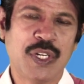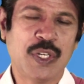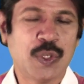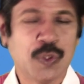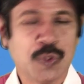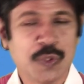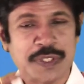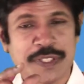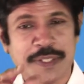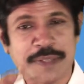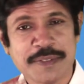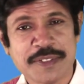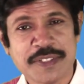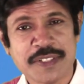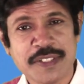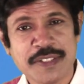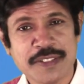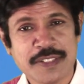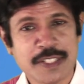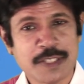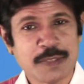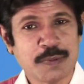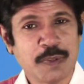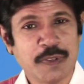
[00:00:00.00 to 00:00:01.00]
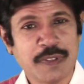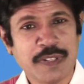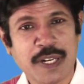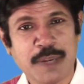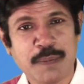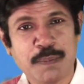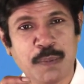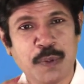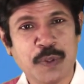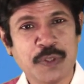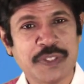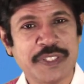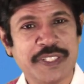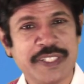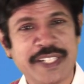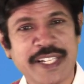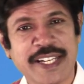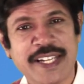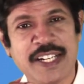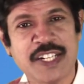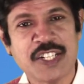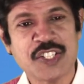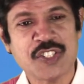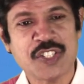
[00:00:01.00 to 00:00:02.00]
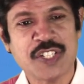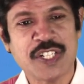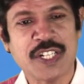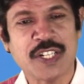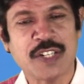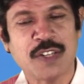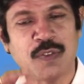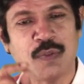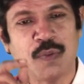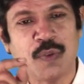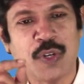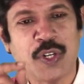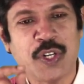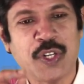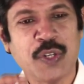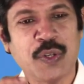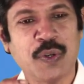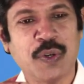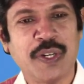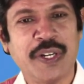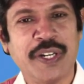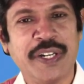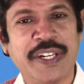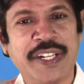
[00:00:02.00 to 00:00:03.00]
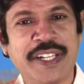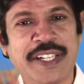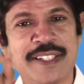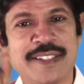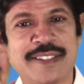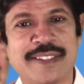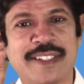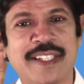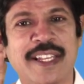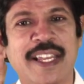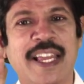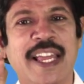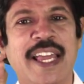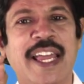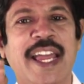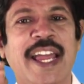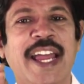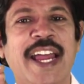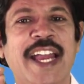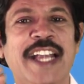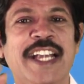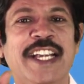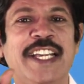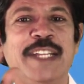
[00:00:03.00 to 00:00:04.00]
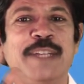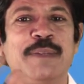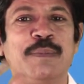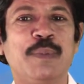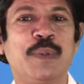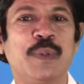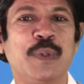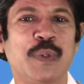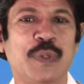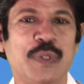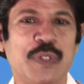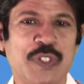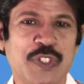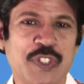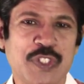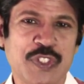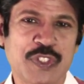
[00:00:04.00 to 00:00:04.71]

2 substances move in opposite direction, what do you call it is antiport.